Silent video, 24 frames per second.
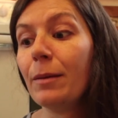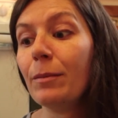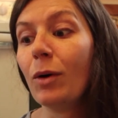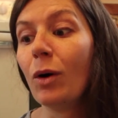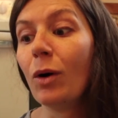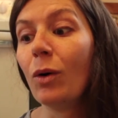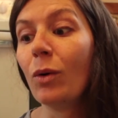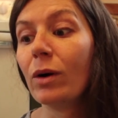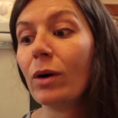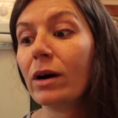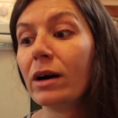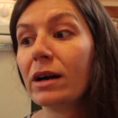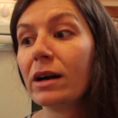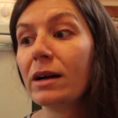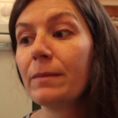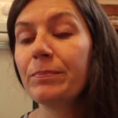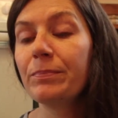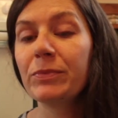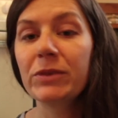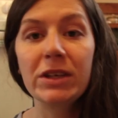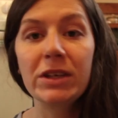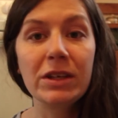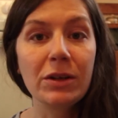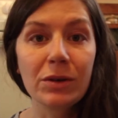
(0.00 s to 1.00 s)
or,
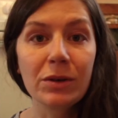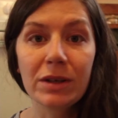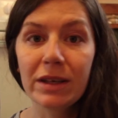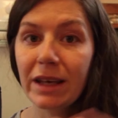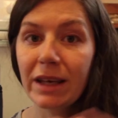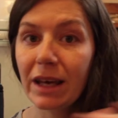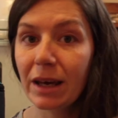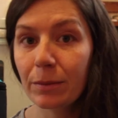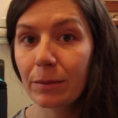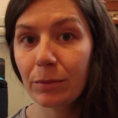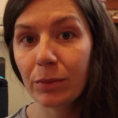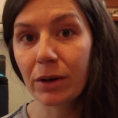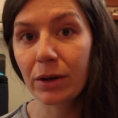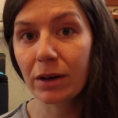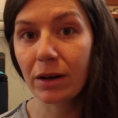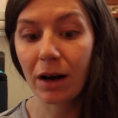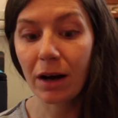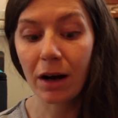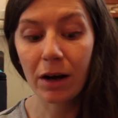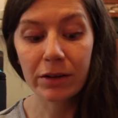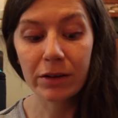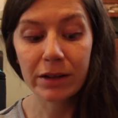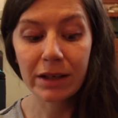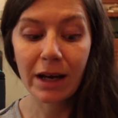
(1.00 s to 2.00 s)
you can't put
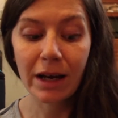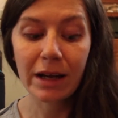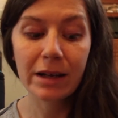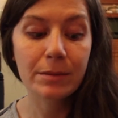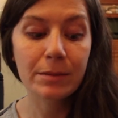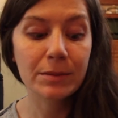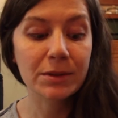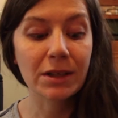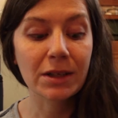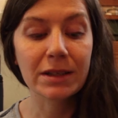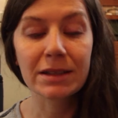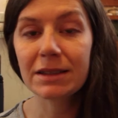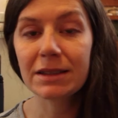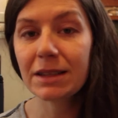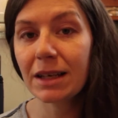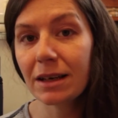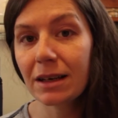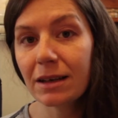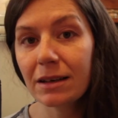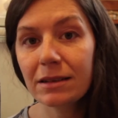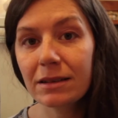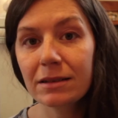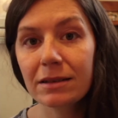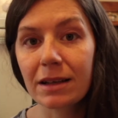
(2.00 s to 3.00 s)
all the items on
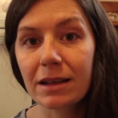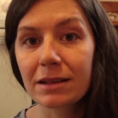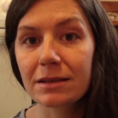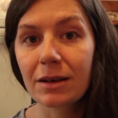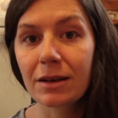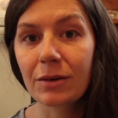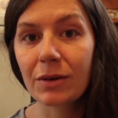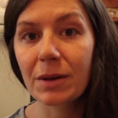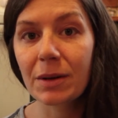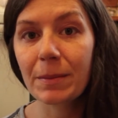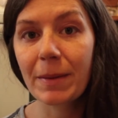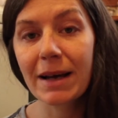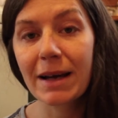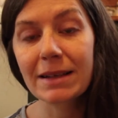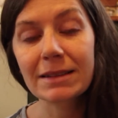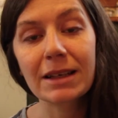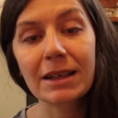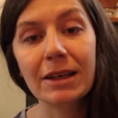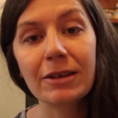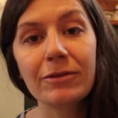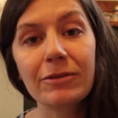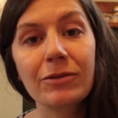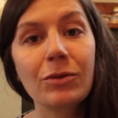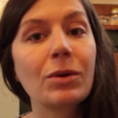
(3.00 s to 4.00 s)
sale, that's not what I'm
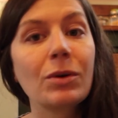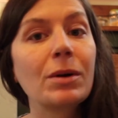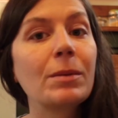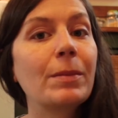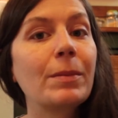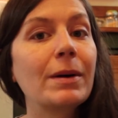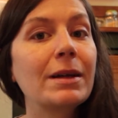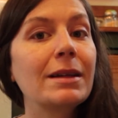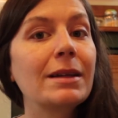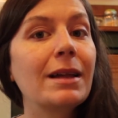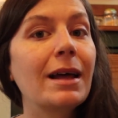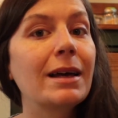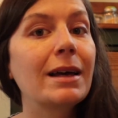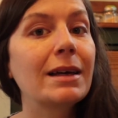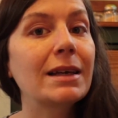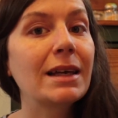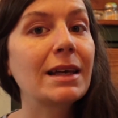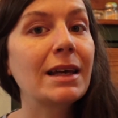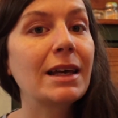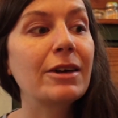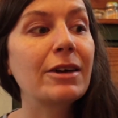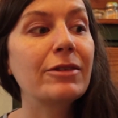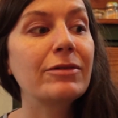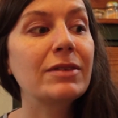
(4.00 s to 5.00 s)
asking for, but like
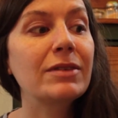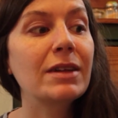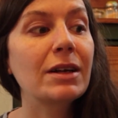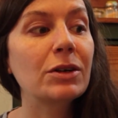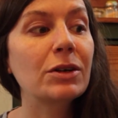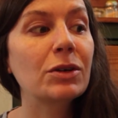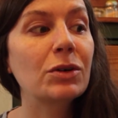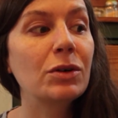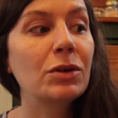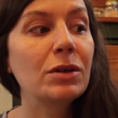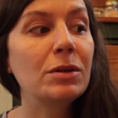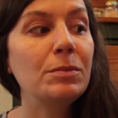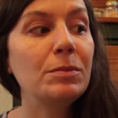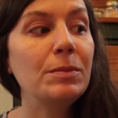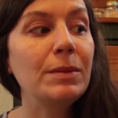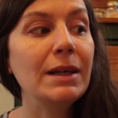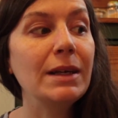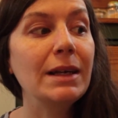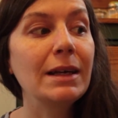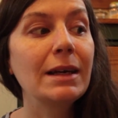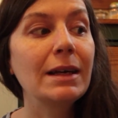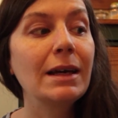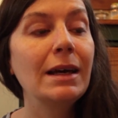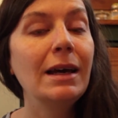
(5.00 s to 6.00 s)
if there could
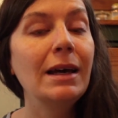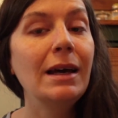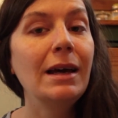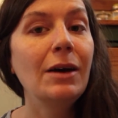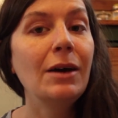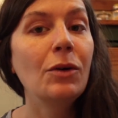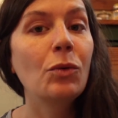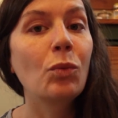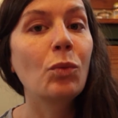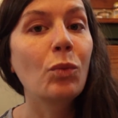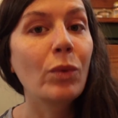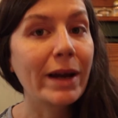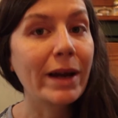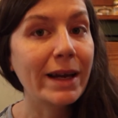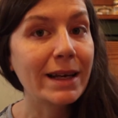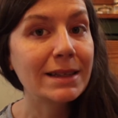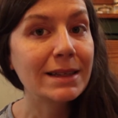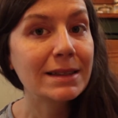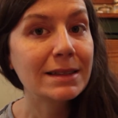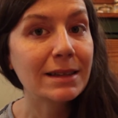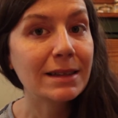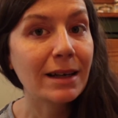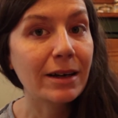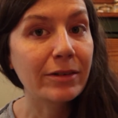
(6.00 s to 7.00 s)
be
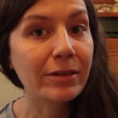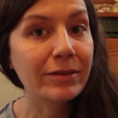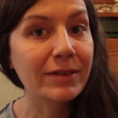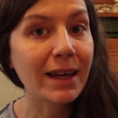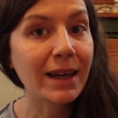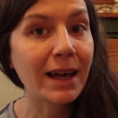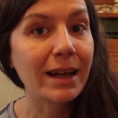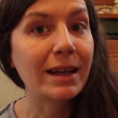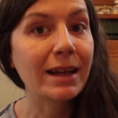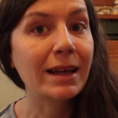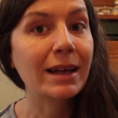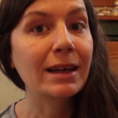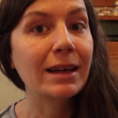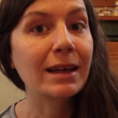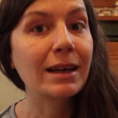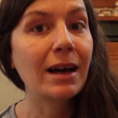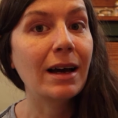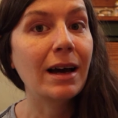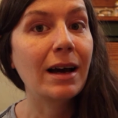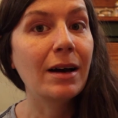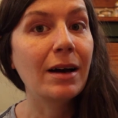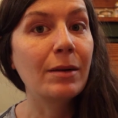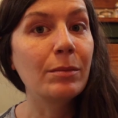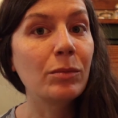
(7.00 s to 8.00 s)
ways of getting
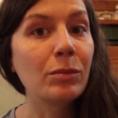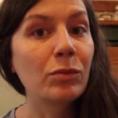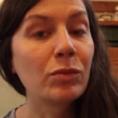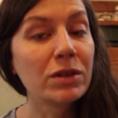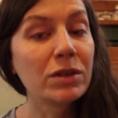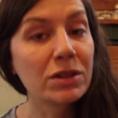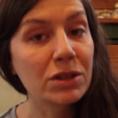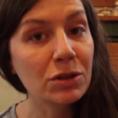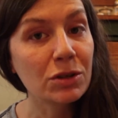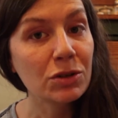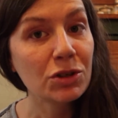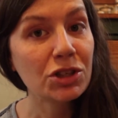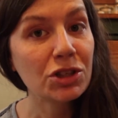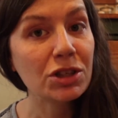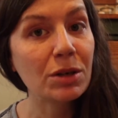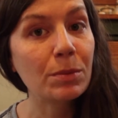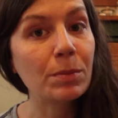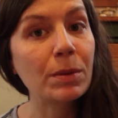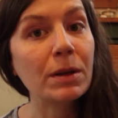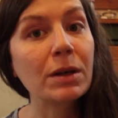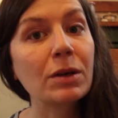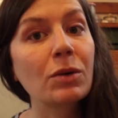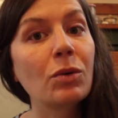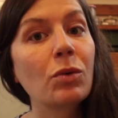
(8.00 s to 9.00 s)
reduced
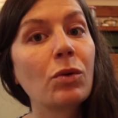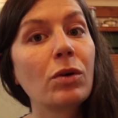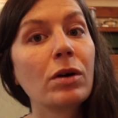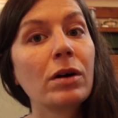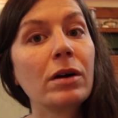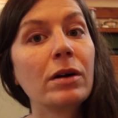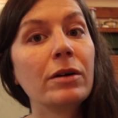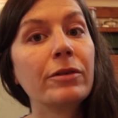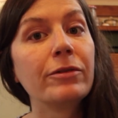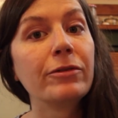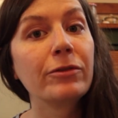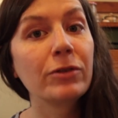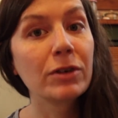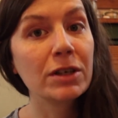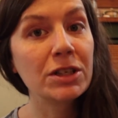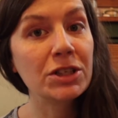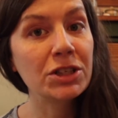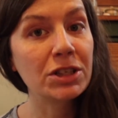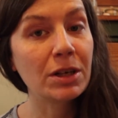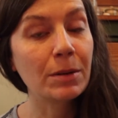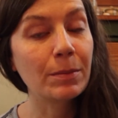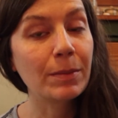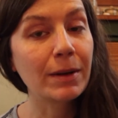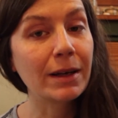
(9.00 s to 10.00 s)
shipping or free
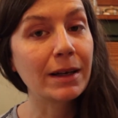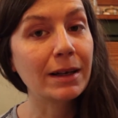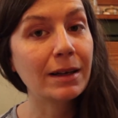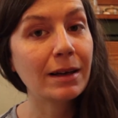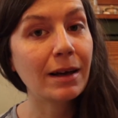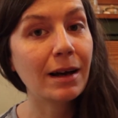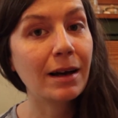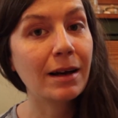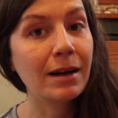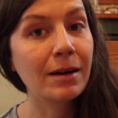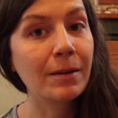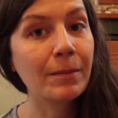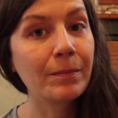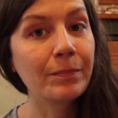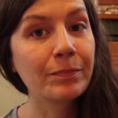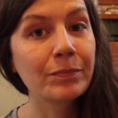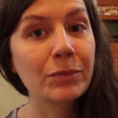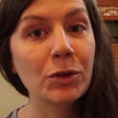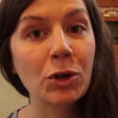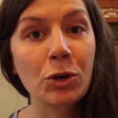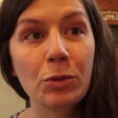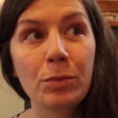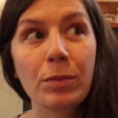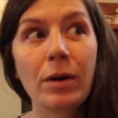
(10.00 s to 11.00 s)
shipping
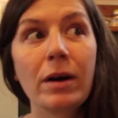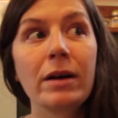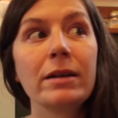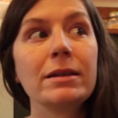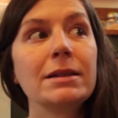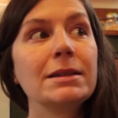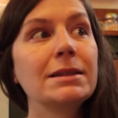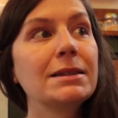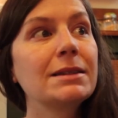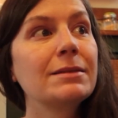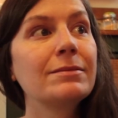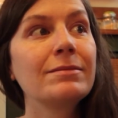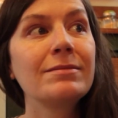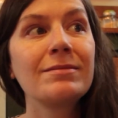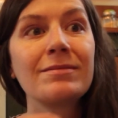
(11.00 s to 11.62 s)
coupons